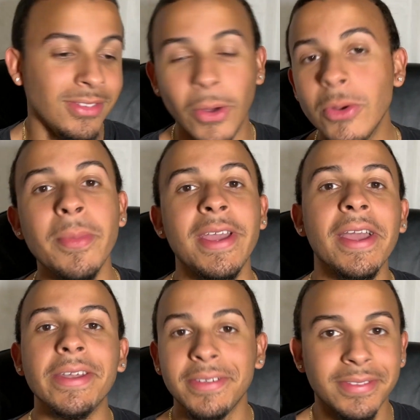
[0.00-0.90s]
known to
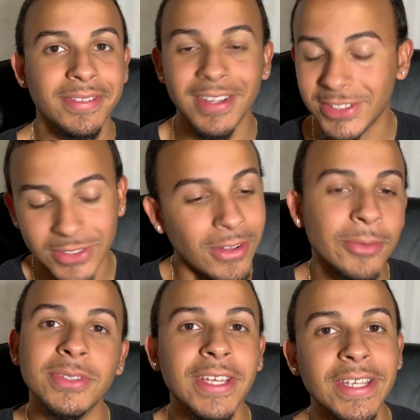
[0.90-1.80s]
man. That's
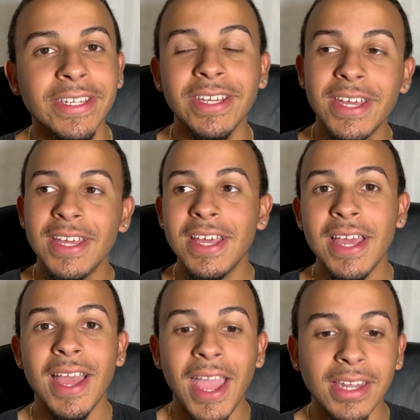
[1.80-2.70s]
all I'm saying.
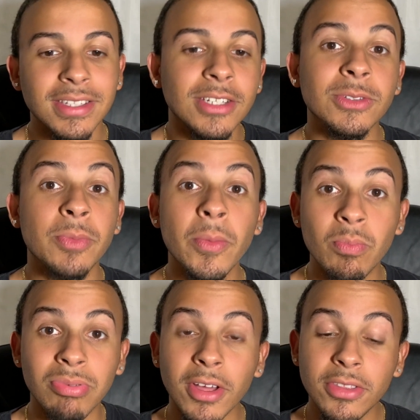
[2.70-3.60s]
And the thing was, my
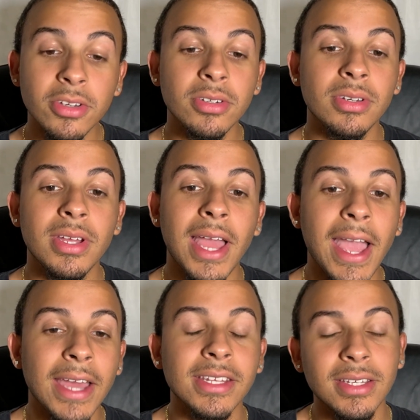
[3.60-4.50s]
brother
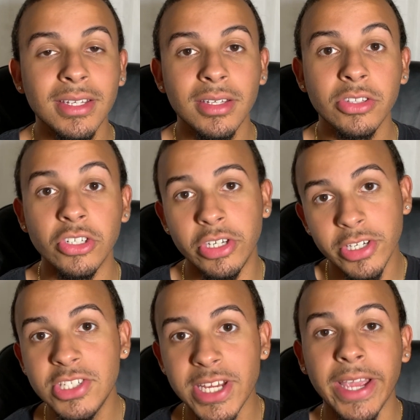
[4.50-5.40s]
had the
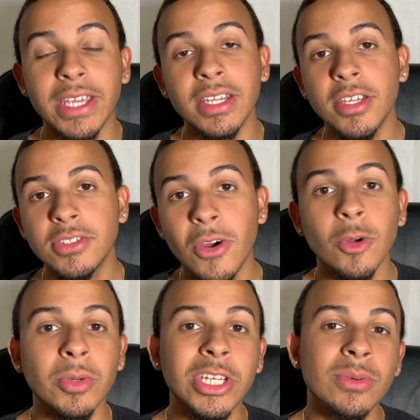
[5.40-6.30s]
good jack in his
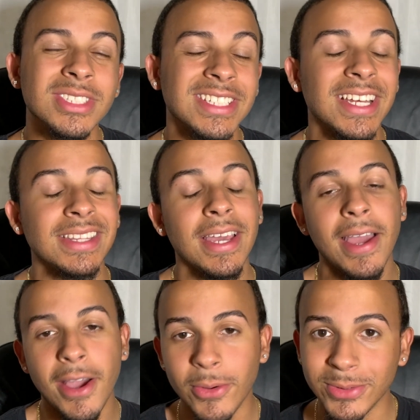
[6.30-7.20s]
car, but he wasn't at the
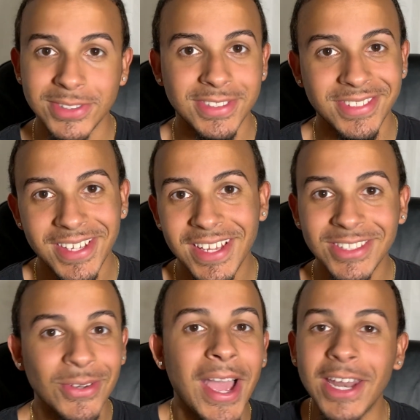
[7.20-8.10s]
house.
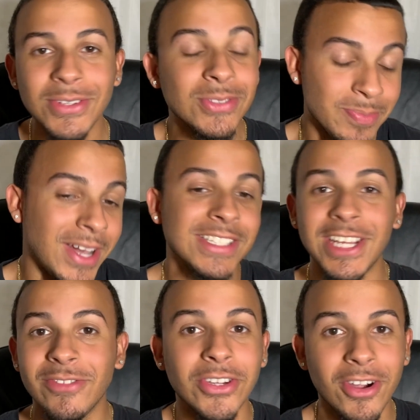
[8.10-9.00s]
So I had to use my
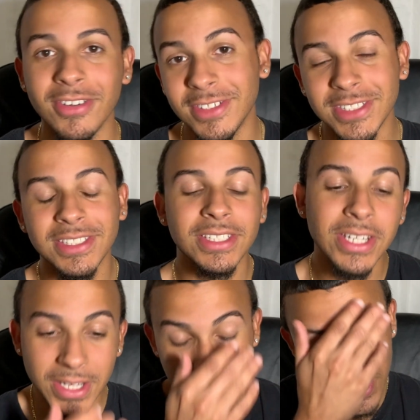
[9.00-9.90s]
jack regardless.
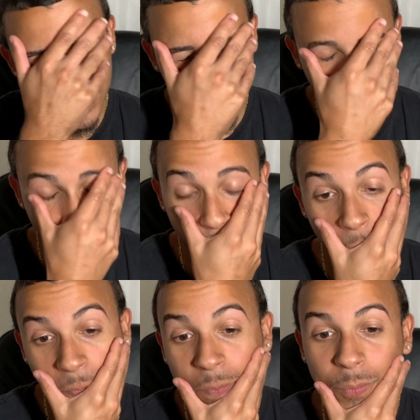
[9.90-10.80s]
So